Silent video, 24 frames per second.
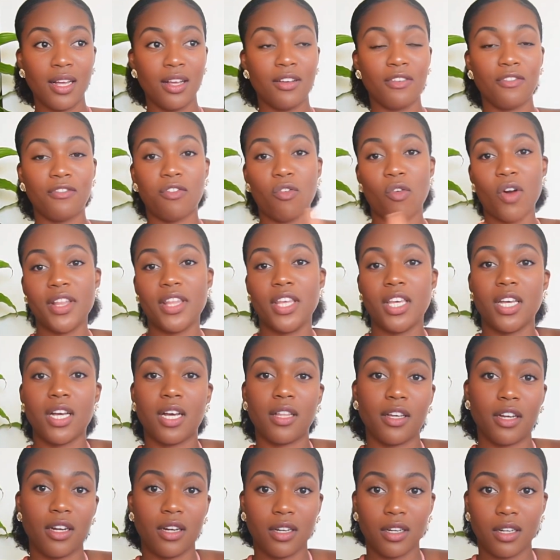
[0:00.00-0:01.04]
for the
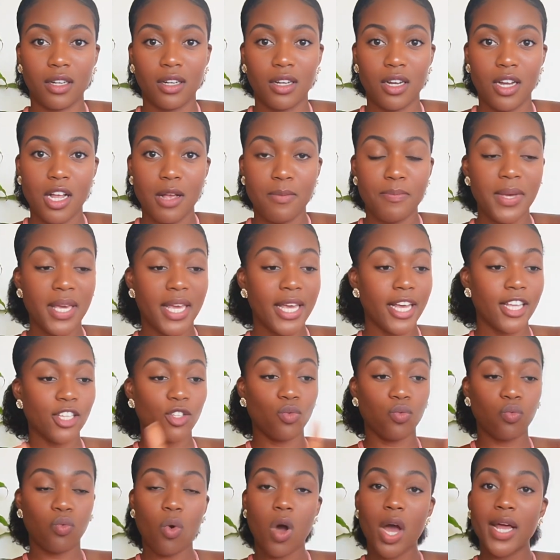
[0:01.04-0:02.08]
other,
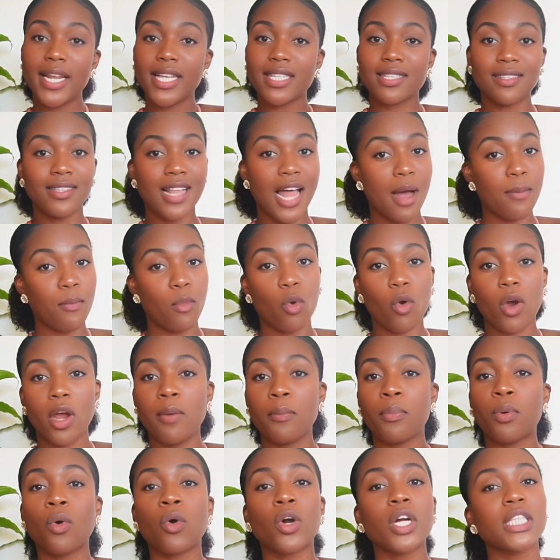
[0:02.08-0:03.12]
because one is not more
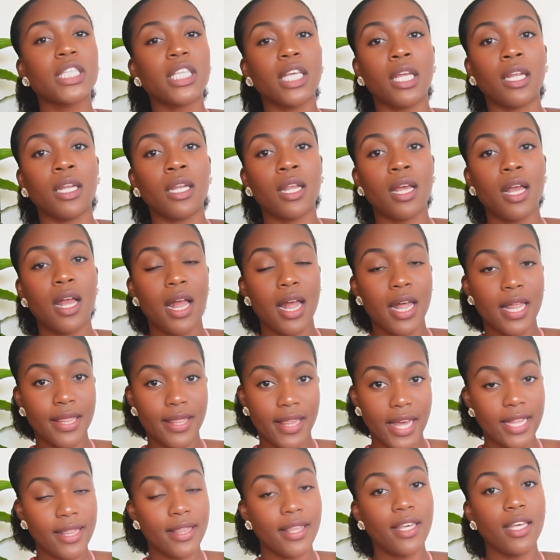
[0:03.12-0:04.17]
important
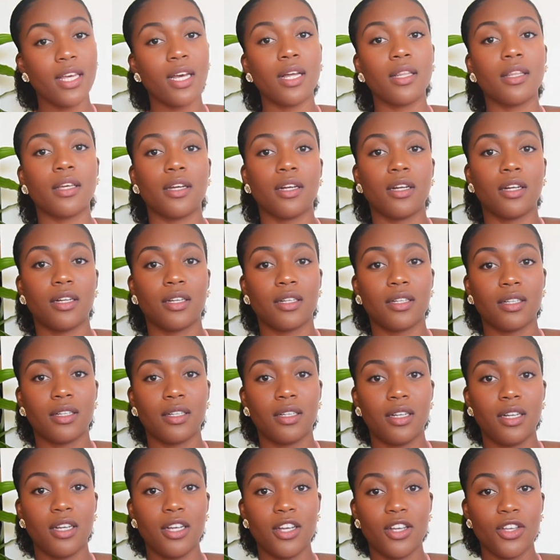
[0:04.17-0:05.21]
than the other.
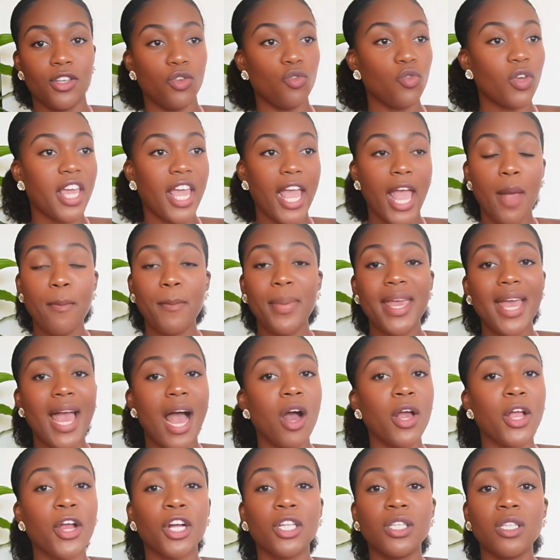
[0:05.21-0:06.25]
You can't be
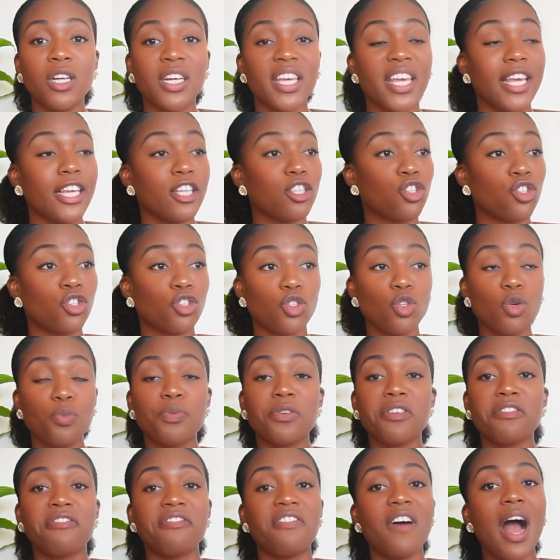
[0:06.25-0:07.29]
out here looking
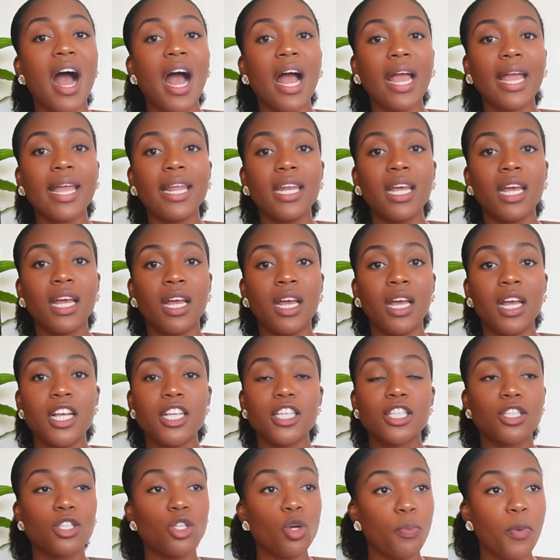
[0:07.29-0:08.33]
super fine,
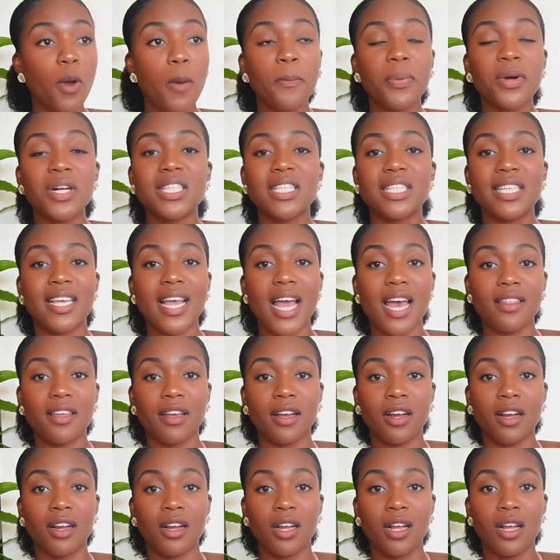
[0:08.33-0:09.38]
super put
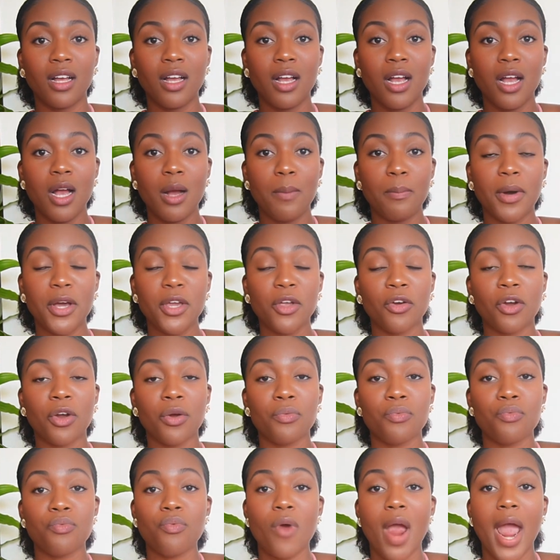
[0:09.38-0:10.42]
together, but
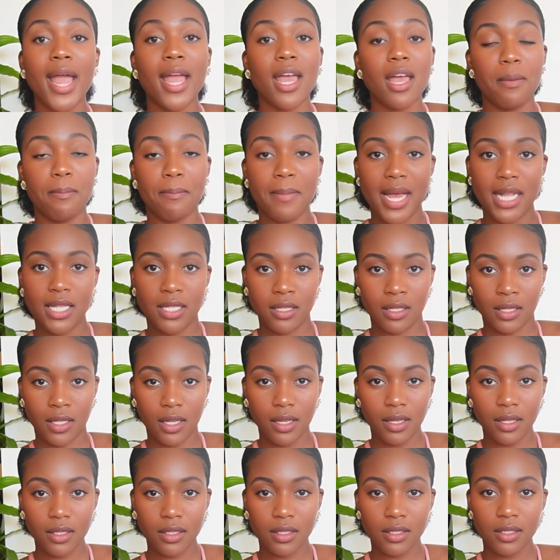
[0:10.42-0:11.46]
you're a wreck
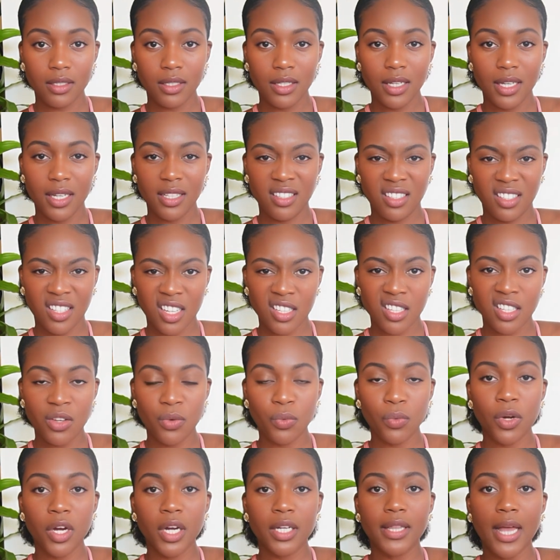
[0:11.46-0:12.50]
mentally. Doesn't
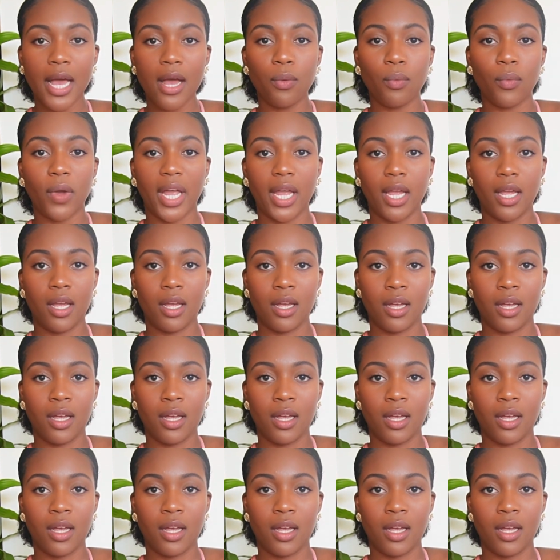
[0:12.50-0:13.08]
work that way.